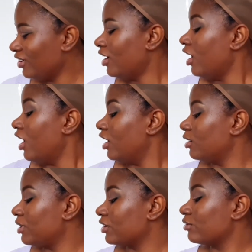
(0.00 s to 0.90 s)
And I'm
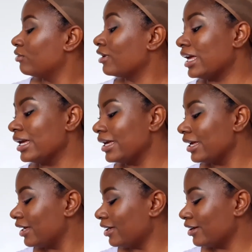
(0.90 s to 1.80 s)
like,
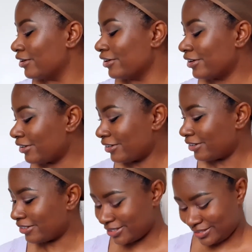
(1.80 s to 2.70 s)
okay, girl,